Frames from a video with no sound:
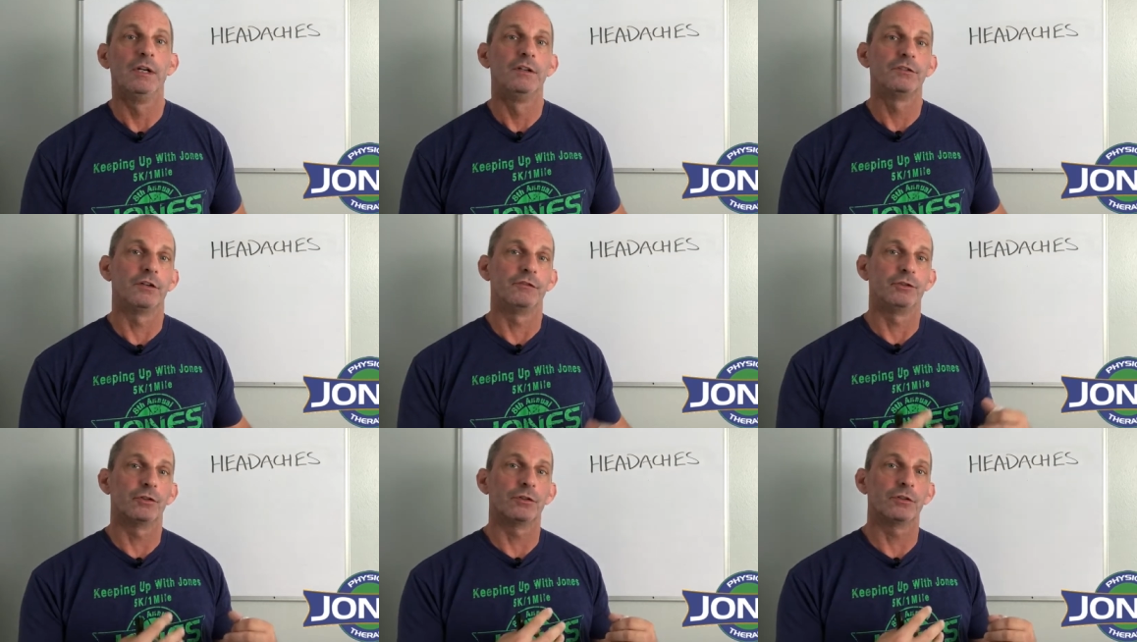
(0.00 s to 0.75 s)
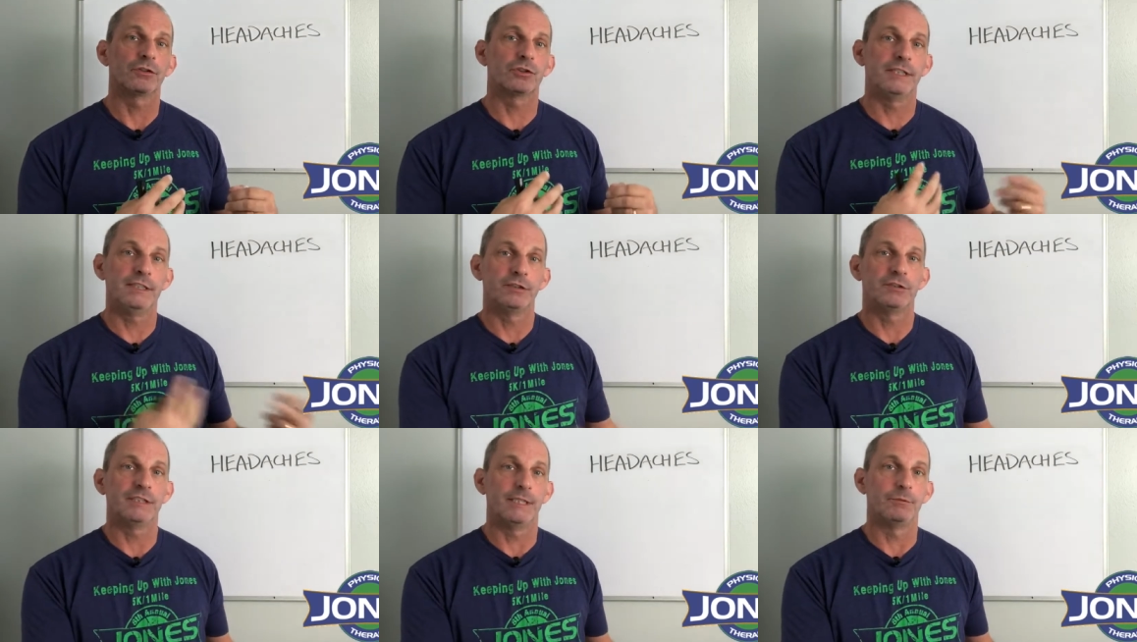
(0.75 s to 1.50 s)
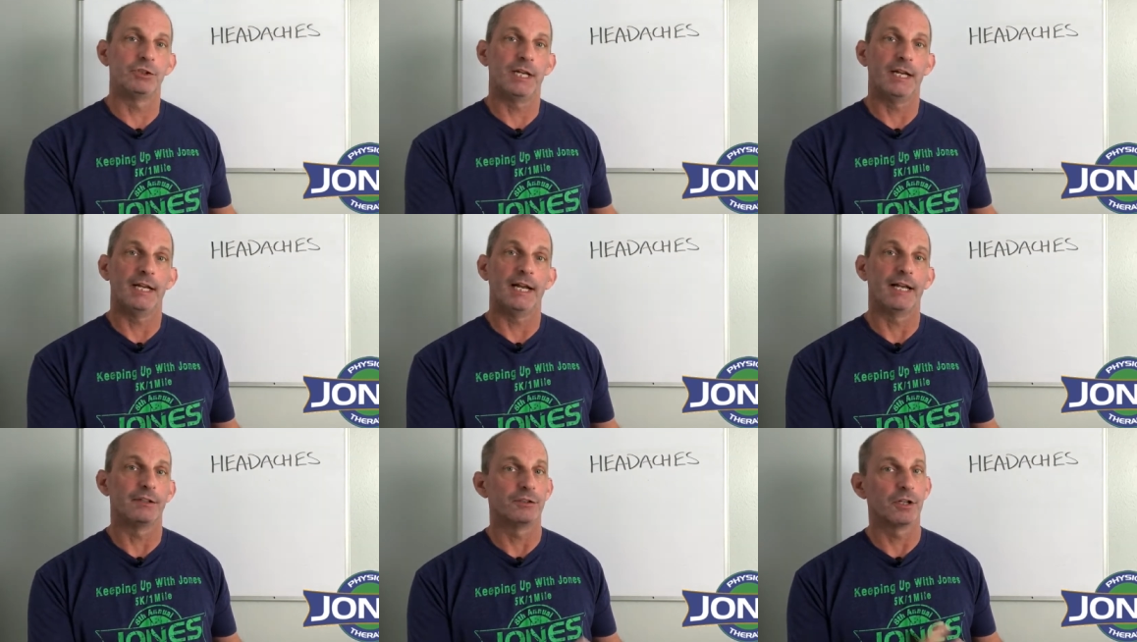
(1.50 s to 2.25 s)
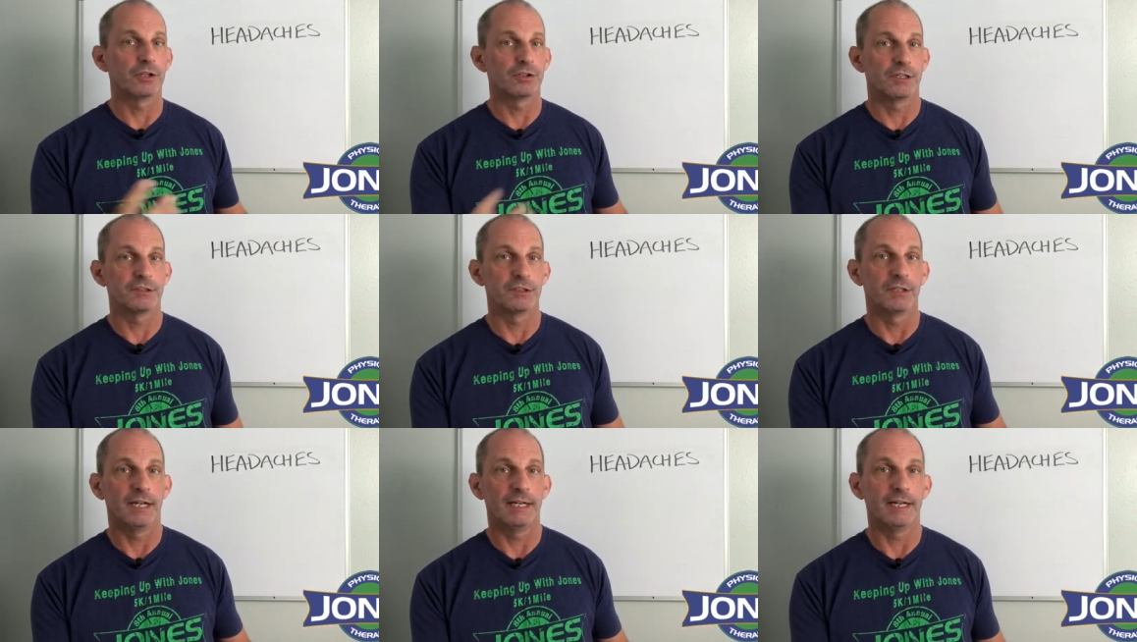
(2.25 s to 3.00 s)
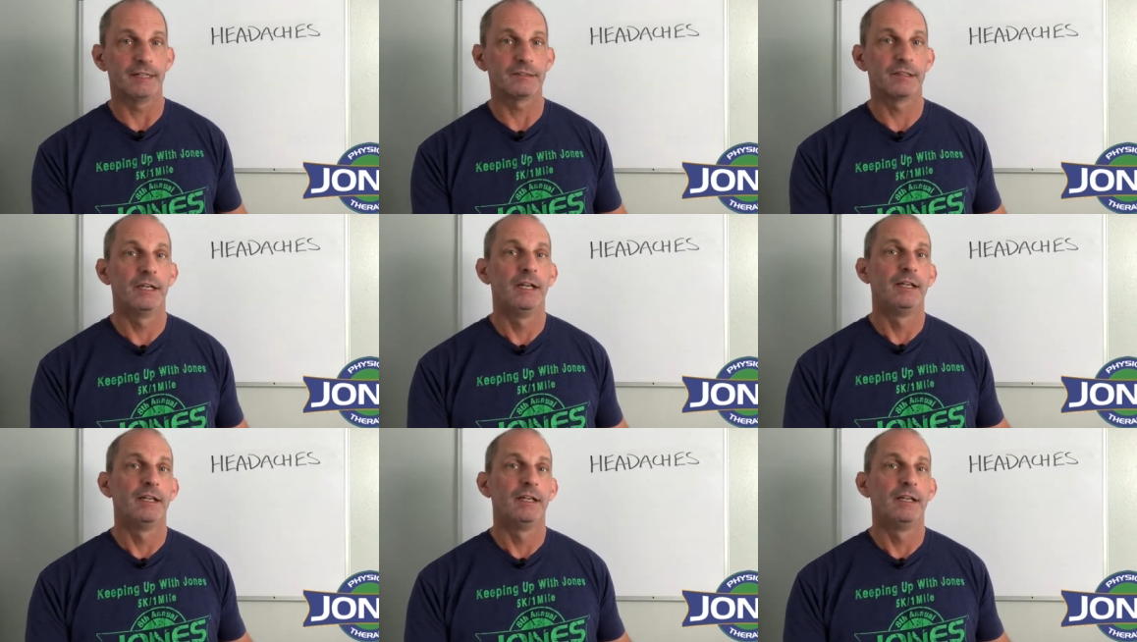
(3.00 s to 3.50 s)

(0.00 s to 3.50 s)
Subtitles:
So if you're treating your TMJ and you're not addressing your headaches,